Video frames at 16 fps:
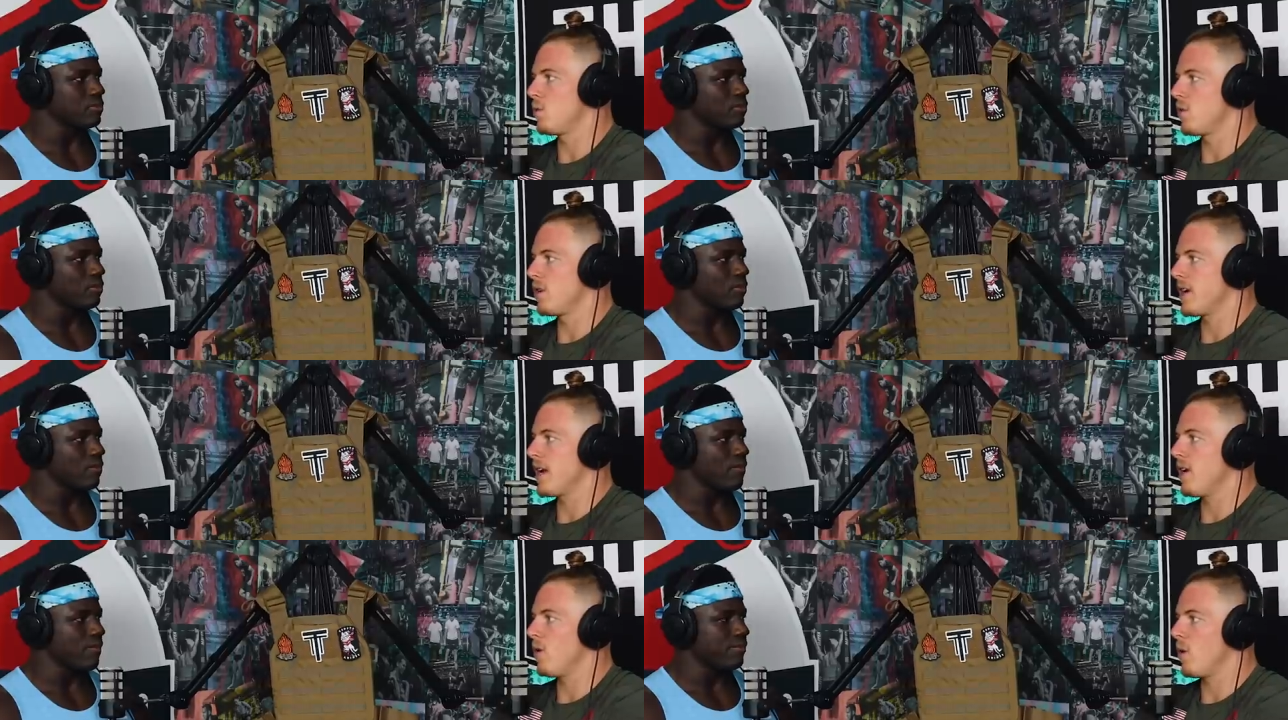Speaker 1: to
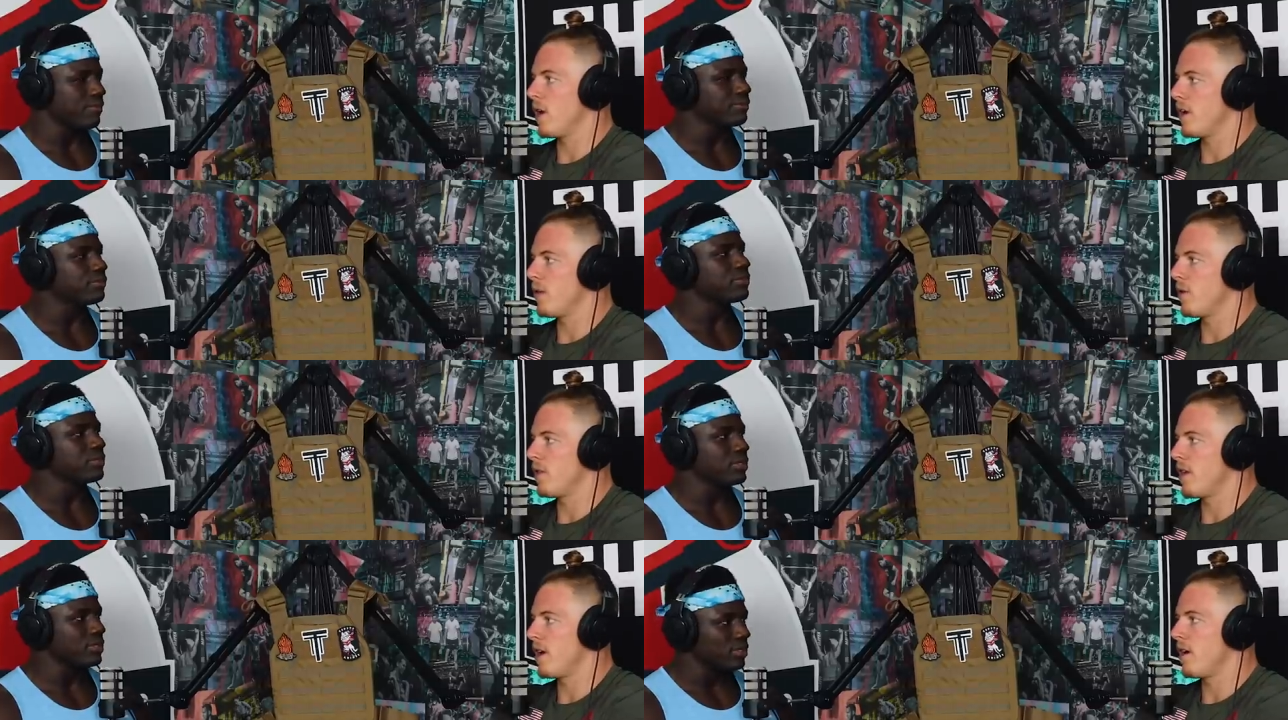work out while
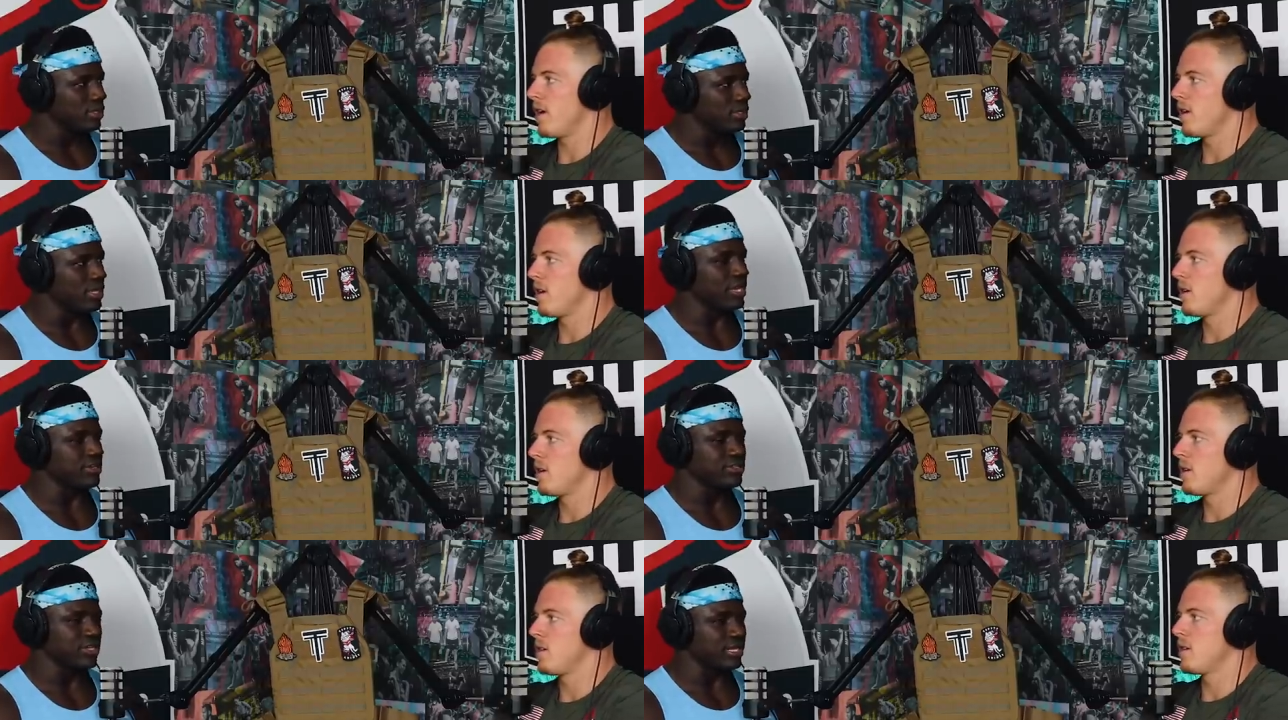you were there.
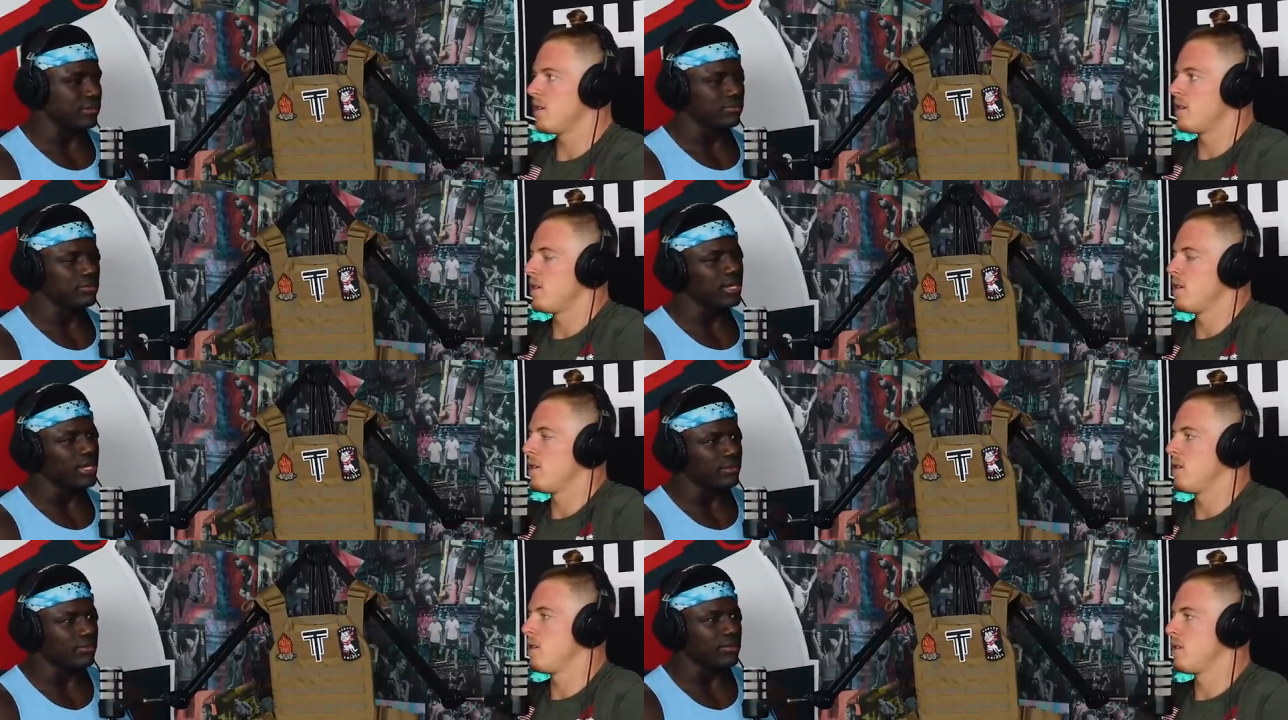
Speaker 2: Yes, like
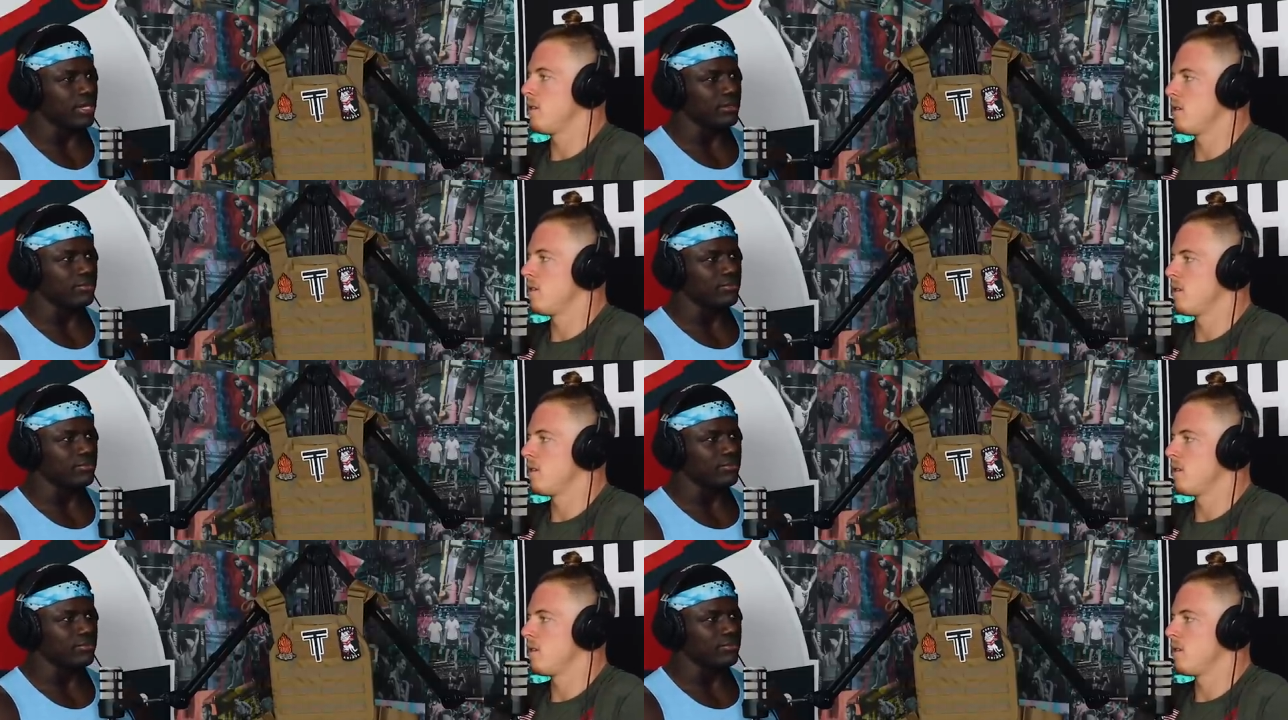and